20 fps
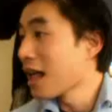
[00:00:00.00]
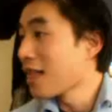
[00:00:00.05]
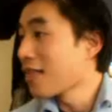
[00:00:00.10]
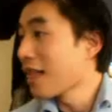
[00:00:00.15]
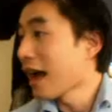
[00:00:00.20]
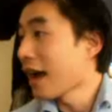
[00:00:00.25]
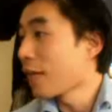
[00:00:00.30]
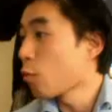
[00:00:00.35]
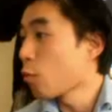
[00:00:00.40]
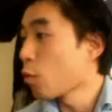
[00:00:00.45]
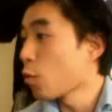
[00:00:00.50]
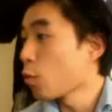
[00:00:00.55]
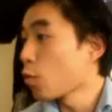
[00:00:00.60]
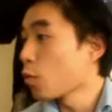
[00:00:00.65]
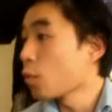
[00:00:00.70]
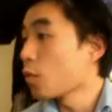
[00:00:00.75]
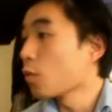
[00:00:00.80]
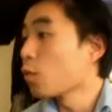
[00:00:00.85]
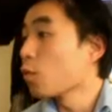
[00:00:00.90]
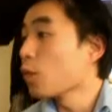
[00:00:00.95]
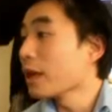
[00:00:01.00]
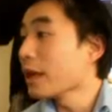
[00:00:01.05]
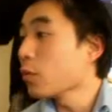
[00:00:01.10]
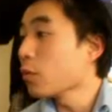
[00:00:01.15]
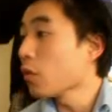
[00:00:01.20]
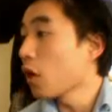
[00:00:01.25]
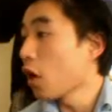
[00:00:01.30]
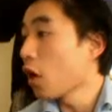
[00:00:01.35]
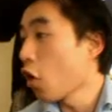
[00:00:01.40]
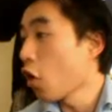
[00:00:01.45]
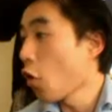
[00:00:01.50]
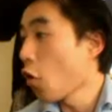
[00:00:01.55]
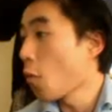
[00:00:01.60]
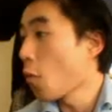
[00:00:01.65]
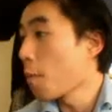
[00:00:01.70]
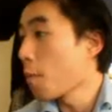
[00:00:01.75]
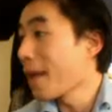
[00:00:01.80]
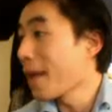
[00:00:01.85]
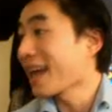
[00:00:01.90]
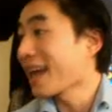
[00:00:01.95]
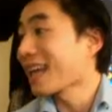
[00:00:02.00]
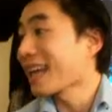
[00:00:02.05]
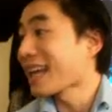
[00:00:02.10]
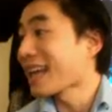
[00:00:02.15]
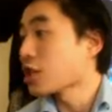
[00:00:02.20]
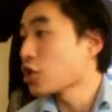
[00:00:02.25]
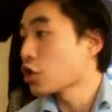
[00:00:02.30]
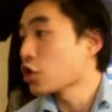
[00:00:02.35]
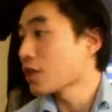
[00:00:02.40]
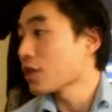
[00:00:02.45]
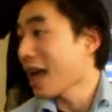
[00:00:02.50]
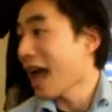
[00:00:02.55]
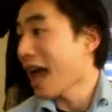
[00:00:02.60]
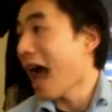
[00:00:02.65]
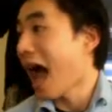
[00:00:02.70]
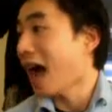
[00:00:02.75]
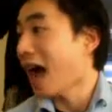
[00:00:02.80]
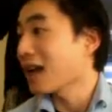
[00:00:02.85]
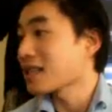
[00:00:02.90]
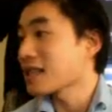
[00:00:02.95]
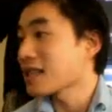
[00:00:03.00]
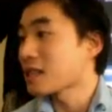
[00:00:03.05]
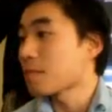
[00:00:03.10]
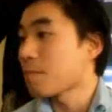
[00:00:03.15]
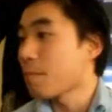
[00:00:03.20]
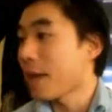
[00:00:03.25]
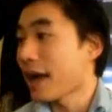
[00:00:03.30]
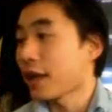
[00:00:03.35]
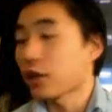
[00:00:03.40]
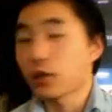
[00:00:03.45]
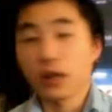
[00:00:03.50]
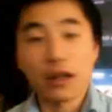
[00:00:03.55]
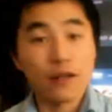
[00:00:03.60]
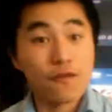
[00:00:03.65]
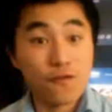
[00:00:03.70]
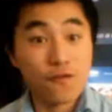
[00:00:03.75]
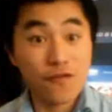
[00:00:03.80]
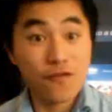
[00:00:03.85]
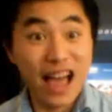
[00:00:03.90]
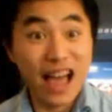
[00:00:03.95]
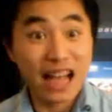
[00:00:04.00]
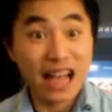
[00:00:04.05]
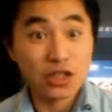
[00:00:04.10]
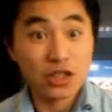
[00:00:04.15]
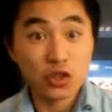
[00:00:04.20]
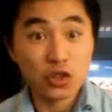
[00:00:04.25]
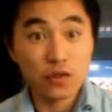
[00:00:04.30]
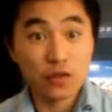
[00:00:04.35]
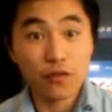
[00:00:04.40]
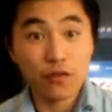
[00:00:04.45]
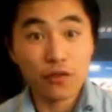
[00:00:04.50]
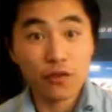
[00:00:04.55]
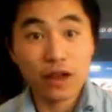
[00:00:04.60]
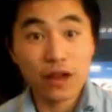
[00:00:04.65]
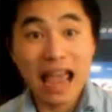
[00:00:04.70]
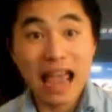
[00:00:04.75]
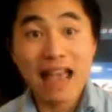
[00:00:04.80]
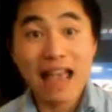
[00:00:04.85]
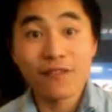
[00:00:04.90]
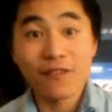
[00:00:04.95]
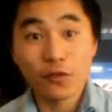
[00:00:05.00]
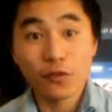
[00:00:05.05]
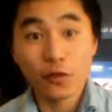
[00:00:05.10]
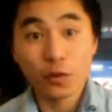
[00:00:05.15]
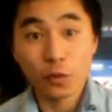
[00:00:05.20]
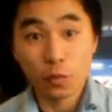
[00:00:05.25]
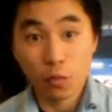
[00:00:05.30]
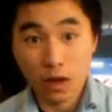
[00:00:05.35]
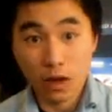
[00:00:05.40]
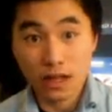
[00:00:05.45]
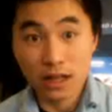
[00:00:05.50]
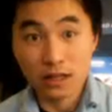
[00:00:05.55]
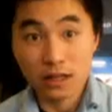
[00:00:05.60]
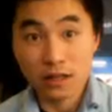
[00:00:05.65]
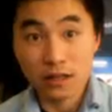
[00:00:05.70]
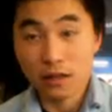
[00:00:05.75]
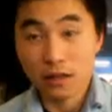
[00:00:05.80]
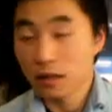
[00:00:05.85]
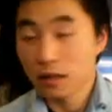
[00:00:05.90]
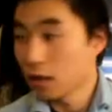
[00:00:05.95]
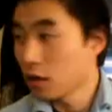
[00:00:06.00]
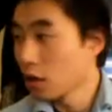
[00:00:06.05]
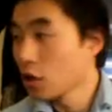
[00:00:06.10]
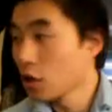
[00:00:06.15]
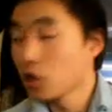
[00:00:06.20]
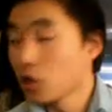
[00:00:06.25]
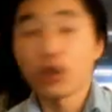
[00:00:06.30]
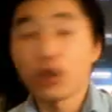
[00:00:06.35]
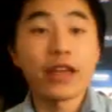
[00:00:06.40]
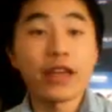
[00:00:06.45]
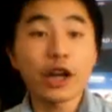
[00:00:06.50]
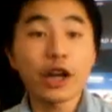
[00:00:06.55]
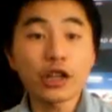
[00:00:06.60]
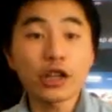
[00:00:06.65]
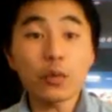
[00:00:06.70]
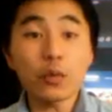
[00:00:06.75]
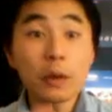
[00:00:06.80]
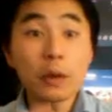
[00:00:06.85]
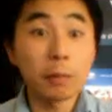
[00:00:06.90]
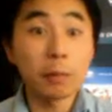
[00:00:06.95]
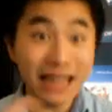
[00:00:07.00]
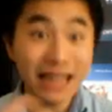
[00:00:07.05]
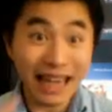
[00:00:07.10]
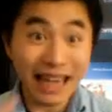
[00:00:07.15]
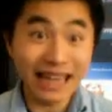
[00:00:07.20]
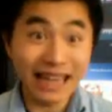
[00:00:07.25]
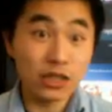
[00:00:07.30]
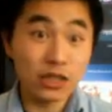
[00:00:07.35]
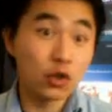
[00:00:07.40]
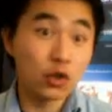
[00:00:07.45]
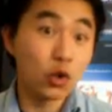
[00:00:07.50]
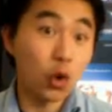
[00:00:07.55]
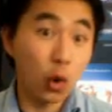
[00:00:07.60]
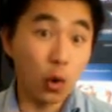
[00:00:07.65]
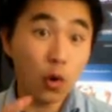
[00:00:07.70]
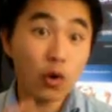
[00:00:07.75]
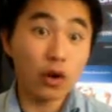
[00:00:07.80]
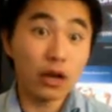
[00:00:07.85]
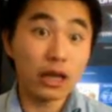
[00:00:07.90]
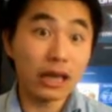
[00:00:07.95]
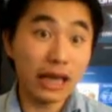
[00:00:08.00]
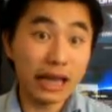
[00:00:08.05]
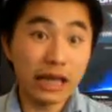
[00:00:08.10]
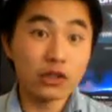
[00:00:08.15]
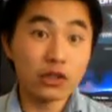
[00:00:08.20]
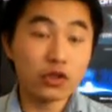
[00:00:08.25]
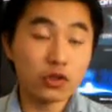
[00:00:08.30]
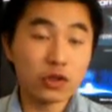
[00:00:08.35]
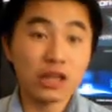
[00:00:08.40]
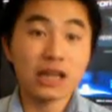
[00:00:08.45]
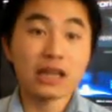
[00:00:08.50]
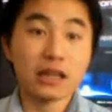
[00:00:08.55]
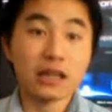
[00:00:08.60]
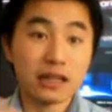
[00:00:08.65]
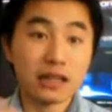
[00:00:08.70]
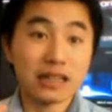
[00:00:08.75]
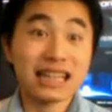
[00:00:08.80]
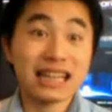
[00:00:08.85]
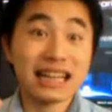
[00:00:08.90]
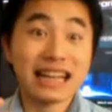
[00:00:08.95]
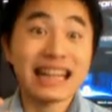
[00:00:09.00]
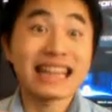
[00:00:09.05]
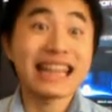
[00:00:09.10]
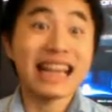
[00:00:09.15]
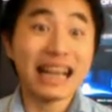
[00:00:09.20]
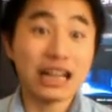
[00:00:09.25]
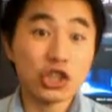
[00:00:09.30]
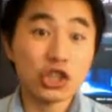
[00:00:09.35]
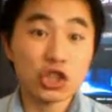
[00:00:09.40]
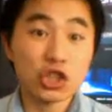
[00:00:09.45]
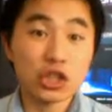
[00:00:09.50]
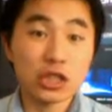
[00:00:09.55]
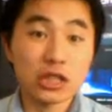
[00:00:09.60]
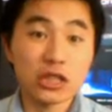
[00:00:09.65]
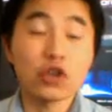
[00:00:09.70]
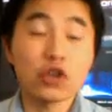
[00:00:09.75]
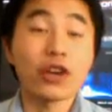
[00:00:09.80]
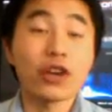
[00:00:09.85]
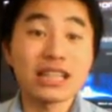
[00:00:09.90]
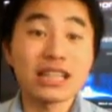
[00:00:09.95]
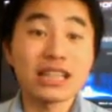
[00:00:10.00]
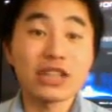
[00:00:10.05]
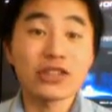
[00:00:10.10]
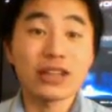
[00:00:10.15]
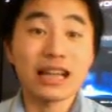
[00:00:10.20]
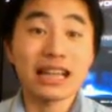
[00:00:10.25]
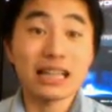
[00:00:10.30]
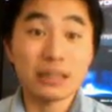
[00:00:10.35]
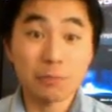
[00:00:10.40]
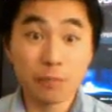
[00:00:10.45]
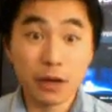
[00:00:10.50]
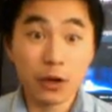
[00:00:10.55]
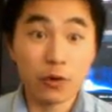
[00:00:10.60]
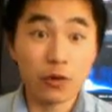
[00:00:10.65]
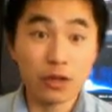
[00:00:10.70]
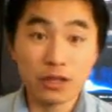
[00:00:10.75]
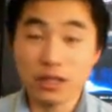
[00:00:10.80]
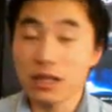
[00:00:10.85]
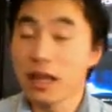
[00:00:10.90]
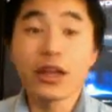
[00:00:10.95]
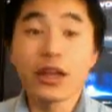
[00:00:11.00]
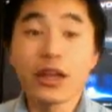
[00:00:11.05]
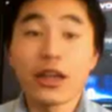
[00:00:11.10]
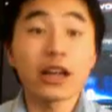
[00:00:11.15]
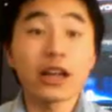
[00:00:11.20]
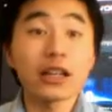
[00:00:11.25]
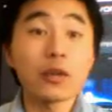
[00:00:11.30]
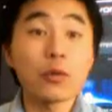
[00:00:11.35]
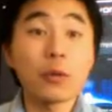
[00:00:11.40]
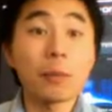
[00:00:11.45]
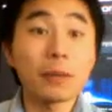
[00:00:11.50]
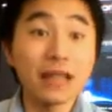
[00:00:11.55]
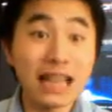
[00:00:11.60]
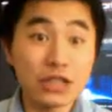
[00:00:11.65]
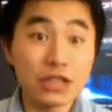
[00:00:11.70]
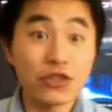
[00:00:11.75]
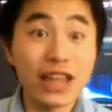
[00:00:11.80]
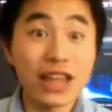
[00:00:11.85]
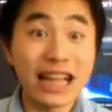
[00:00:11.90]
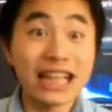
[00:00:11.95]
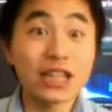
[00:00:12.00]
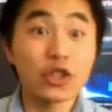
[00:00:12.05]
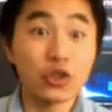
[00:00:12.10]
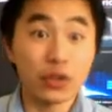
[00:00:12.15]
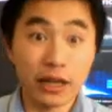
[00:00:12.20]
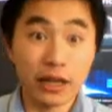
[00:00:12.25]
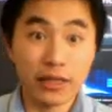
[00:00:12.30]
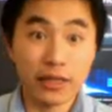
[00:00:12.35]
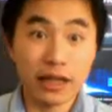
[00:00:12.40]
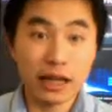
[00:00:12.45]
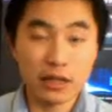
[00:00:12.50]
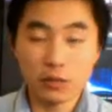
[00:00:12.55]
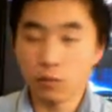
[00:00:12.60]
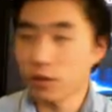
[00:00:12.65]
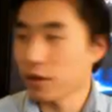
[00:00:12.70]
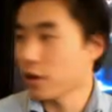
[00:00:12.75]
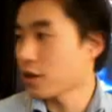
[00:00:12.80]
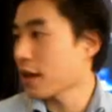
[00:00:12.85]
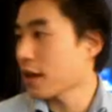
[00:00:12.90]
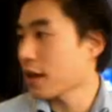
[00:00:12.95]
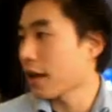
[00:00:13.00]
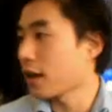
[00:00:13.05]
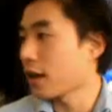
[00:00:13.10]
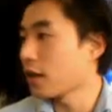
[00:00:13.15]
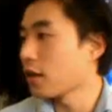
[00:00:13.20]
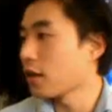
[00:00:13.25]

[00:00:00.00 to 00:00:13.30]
that we will hope make internet access better and faster for everyone. So they're gonna replace your internet connection, your internet experience. They're gonna replace the internet. That's what they're saying.